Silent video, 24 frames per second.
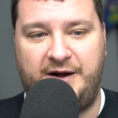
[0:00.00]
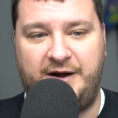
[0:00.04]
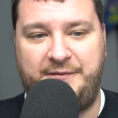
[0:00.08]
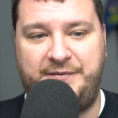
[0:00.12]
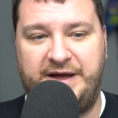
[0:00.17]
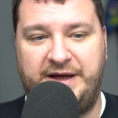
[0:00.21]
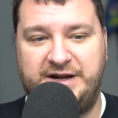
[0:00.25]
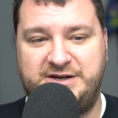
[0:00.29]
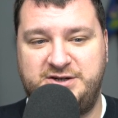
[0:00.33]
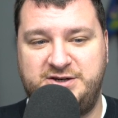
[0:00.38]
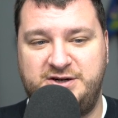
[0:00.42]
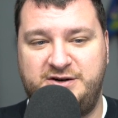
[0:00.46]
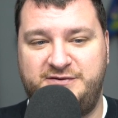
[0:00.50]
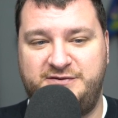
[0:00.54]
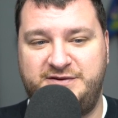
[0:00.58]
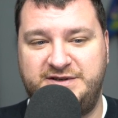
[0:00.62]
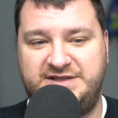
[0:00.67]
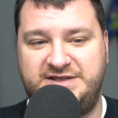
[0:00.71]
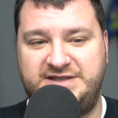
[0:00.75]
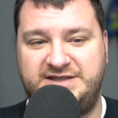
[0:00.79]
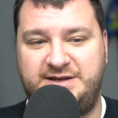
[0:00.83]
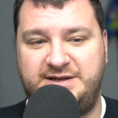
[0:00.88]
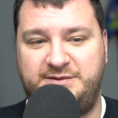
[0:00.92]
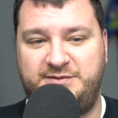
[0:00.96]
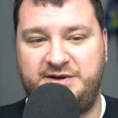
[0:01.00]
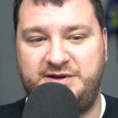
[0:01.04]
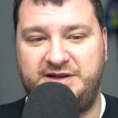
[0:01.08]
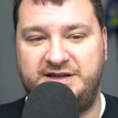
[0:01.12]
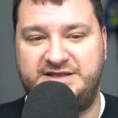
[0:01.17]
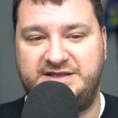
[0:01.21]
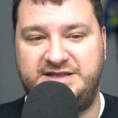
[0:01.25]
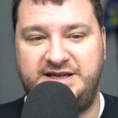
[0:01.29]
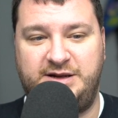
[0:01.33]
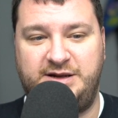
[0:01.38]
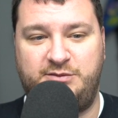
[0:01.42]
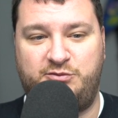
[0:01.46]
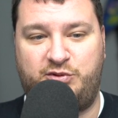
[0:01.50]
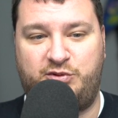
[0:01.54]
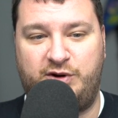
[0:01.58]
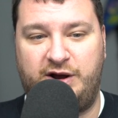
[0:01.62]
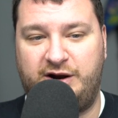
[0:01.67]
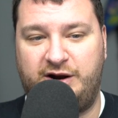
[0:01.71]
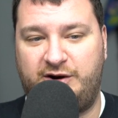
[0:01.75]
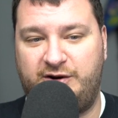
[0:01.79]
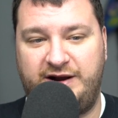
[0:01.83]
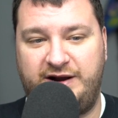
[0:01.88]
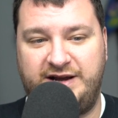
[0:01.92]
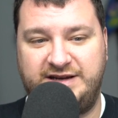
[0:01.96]
I'm not sure if this is something that's in
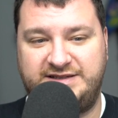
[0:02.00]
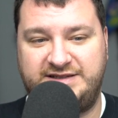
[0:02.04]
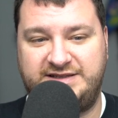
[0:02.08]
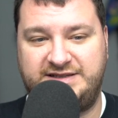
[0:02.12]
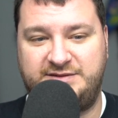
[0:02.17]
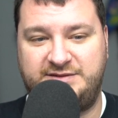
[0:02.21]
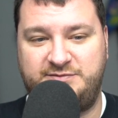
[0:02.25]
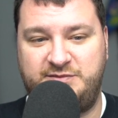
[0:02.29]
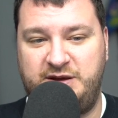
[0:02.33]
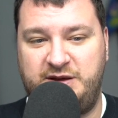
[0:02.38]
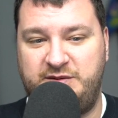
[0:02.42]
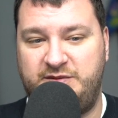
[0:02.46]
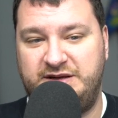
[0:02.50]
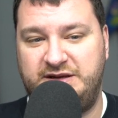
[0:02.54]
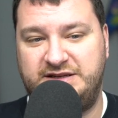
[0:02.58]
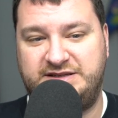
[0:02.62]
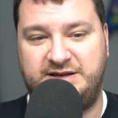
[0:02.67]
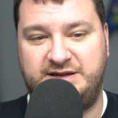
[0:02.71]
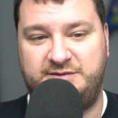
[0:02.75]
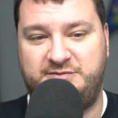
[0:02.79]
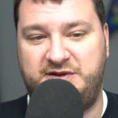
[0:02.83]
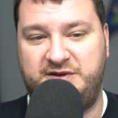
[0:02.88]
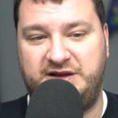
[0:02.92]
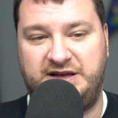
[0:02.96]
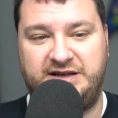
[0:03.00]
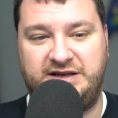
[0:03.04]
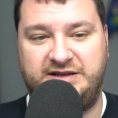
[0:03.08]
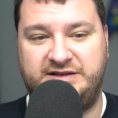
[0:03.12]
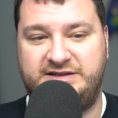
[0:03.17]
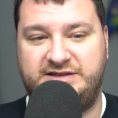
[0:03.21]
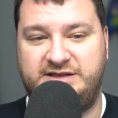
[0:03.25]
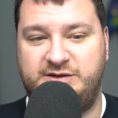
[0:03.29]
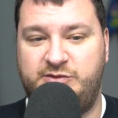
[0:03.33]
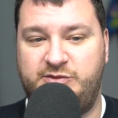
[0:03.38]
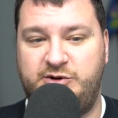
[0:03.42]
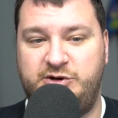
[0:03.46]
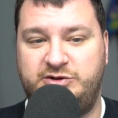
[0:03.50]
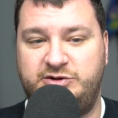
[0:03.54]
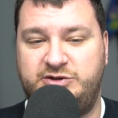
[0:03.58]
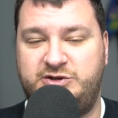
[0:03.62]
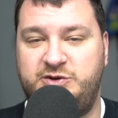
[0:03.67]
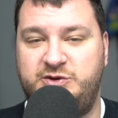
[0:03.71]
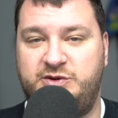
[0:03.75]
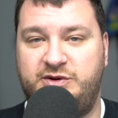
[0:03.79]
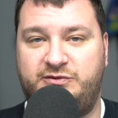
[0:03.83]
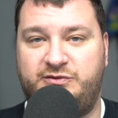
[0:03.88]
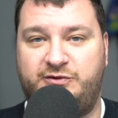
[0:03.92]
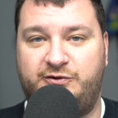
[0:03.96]
progress. Maybe it's something somebody was
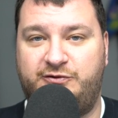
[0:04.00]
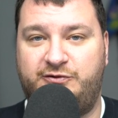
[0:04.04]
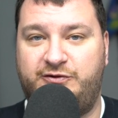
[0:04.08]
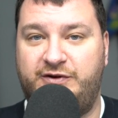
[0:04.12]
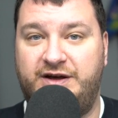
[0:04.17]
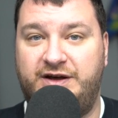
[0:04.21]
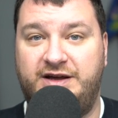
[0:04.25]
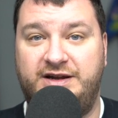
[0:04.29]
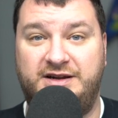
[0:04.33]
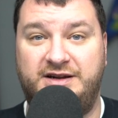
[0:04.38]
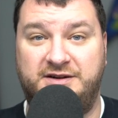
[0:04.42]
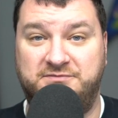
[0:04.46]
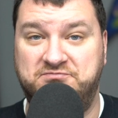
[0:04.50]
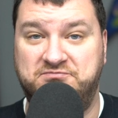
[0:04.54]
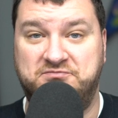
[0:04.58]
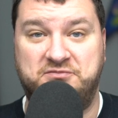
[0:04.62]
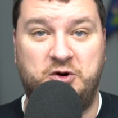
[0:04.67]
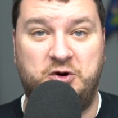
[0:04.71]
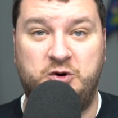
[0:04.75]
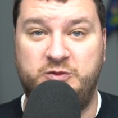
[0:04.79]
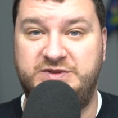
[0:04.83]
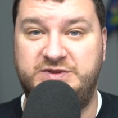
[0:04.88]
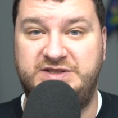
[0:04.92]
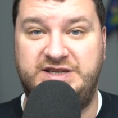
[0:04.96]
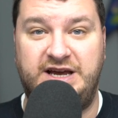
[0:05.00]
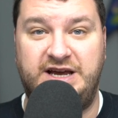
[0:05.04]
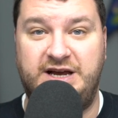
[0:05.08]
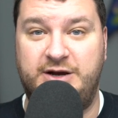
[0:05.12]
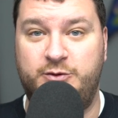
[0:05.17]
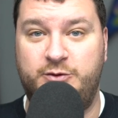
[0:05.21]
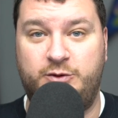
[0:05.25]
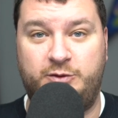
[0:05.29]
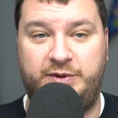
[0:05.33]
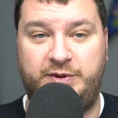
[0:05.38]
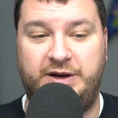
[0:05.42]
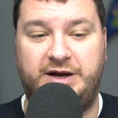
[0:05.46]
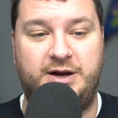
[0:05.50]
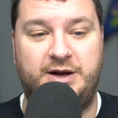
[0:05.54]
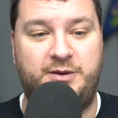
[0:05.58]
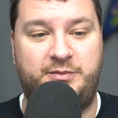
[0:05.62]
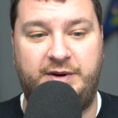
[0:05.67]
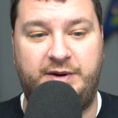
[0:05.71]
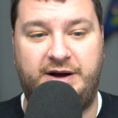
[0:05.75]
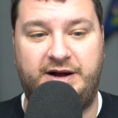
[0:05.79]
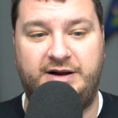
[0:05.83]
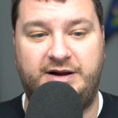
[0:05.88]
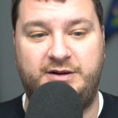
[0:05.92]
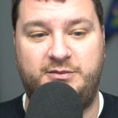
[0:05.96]
doing for fun and hopes Sega will pick
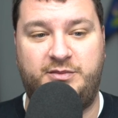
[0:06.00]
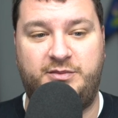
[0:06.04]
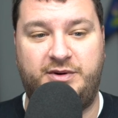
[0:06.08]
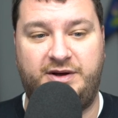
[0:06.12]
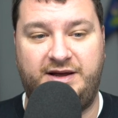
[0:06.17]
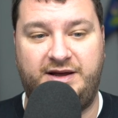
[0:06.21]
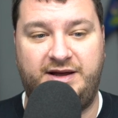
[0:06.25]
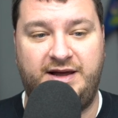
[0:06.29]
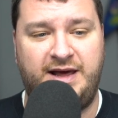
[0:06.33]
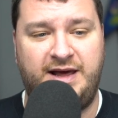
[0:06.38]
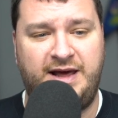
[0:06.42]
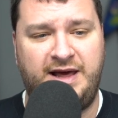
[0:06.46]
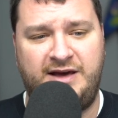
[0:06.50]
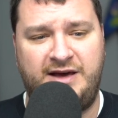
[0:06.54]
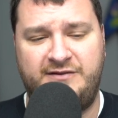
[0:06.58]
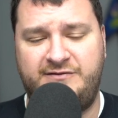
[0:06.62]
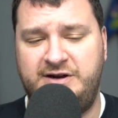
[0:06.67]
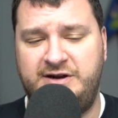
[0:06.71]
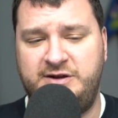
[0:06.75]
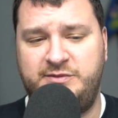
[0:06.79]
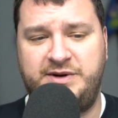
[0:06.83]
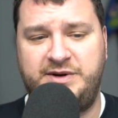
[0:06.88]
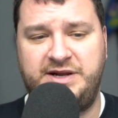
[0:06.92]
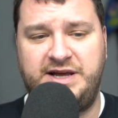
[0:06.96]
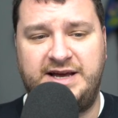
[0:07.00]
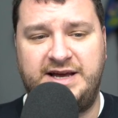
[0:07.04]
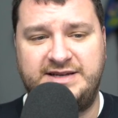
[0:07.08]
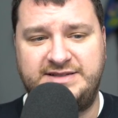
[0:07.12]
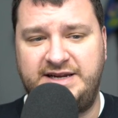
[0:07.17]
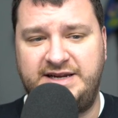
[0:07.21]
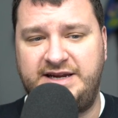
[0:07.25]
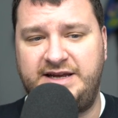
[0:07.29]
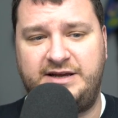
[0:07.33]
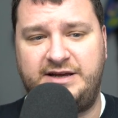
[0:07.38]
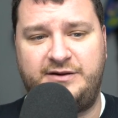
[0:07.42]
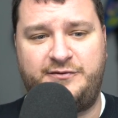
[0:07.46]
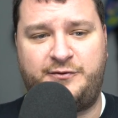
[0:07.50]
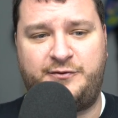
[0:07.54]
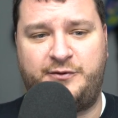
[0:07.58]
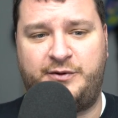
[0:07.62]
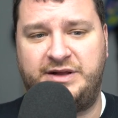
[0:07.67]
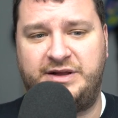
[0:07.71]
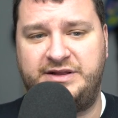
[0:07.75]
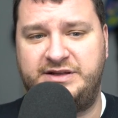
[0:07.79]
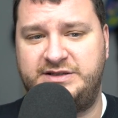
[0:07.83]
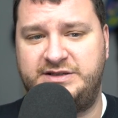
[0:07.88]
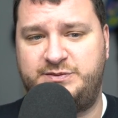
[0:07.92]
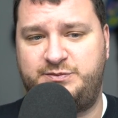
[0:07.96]
up on it. But if anybody has any info
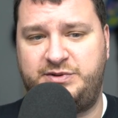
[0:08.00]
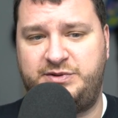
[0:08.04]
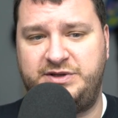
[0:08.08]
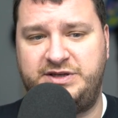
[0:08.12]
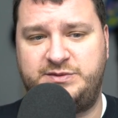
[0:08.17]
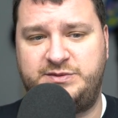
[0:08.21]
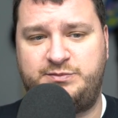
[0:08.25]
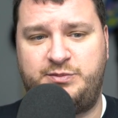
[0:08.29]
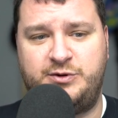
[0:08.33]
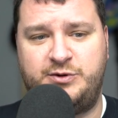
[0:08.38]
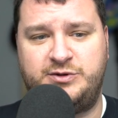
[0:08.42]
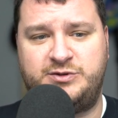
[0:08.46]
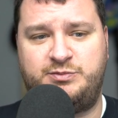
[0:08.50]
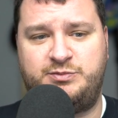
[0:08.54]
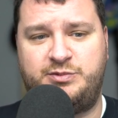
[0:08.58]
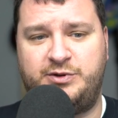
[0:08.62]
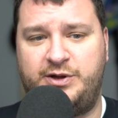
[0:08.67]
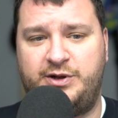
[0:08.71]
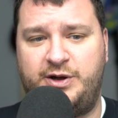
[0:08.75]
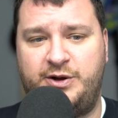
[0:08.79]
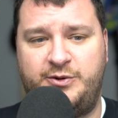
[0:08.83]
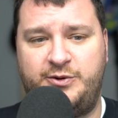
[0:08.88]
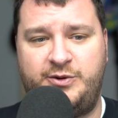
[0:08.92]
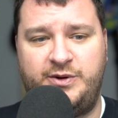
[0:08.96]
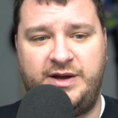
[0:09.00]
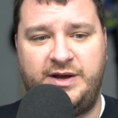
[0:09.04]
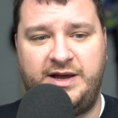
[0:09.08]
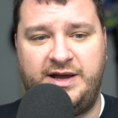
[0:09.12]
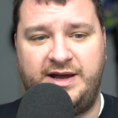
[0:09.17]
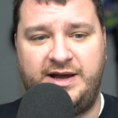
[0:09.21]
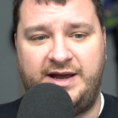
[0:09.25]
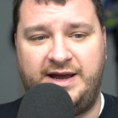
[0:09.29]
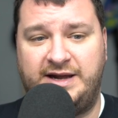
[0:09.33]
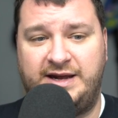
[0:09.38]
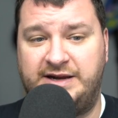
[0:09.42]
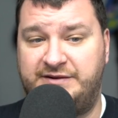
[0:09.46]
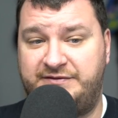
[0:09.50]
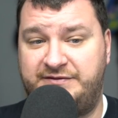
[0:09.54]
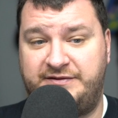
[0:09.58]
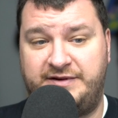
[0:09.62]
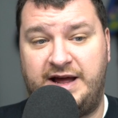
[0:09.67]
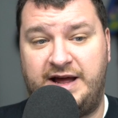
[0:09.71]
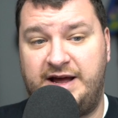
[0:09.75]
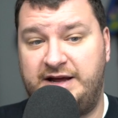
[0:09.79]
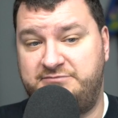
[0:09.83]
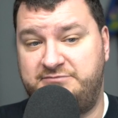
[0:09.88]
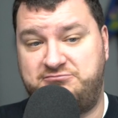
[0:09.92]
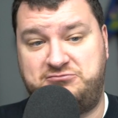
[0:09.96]
on this, please post below. And if
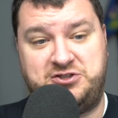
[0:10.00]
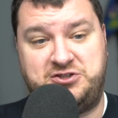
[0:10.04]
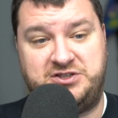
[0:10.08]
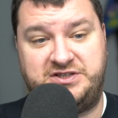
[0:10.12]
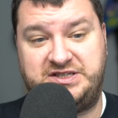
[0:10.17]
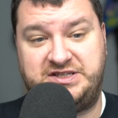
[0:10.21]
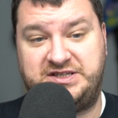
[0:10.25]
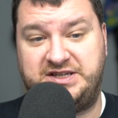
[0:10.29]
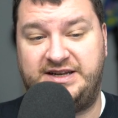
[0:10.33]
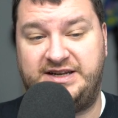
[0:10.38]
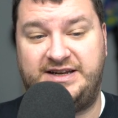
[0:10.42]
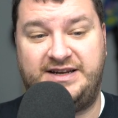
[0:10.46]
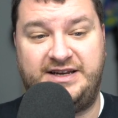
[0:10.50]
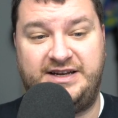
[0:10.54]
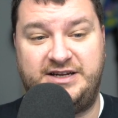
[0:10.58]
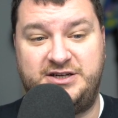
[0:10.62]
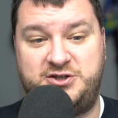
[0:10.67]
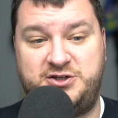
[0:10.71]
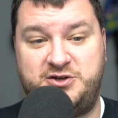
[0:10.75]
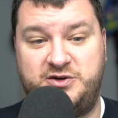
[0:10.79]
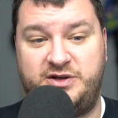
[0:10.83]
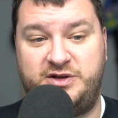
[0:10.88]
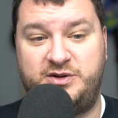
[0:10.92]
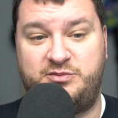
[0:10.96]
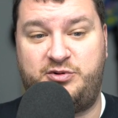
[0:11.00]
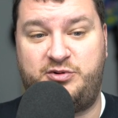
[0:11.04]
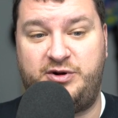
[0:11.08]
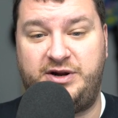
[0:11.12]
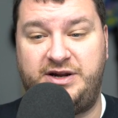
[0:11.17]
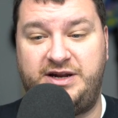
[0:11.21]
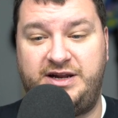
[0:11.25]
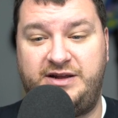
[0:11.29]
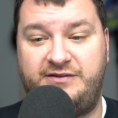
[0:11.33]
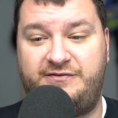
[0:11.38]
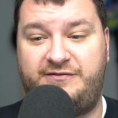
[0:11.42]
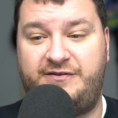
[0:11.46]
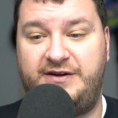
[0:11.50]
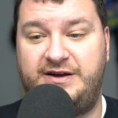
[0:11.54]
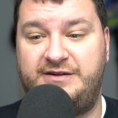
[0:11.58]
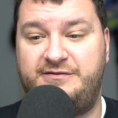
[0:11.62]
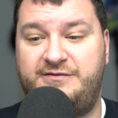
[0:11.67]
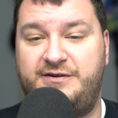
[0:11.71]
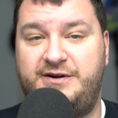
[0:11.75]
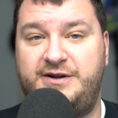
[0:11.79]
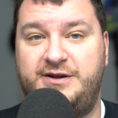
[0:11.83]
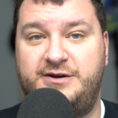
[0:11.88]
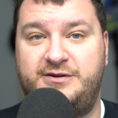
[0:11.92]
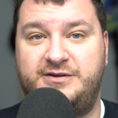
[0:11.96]
not, just enjoy the pretty neat fan
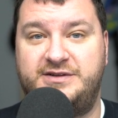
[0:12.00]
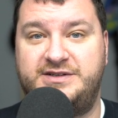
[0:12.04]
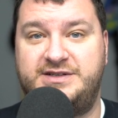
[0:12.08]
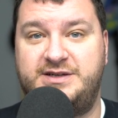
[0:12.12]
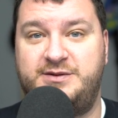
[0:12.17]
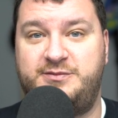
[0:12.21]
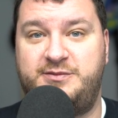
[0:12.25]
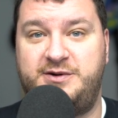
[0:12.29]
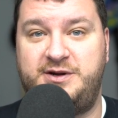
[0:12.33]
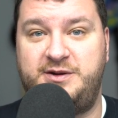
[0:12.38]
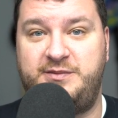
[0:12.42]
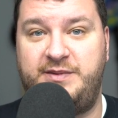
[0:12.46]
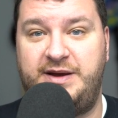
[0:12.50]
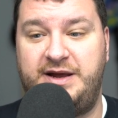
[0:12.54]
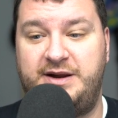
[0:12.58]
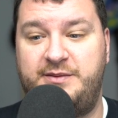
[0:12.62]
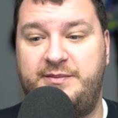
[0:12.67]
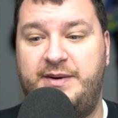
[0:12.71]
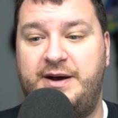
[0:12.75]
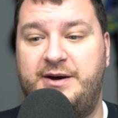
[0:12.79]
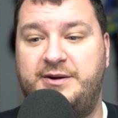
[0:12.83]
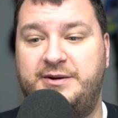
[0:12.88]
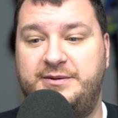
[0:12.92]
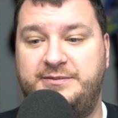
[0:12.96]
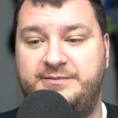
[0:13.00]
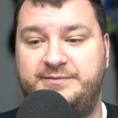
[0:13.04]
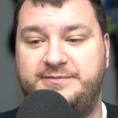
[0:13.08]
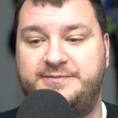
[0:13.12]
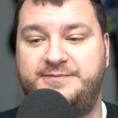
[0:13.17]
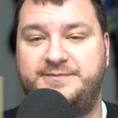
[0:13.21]
video that somebody made about it.